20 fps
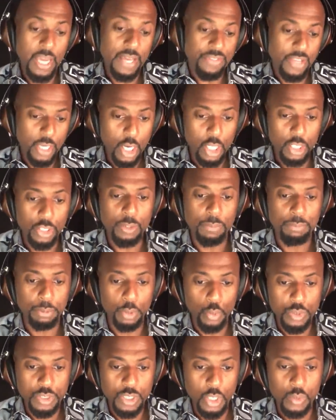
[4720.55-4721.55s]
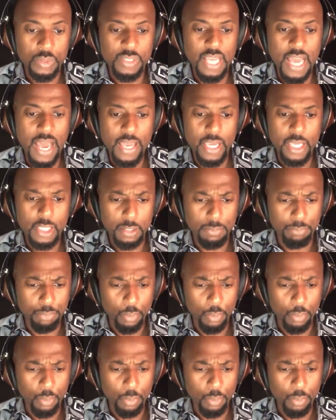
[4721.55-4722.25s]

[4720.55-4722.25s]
Yeah, they call it the blue zone diet.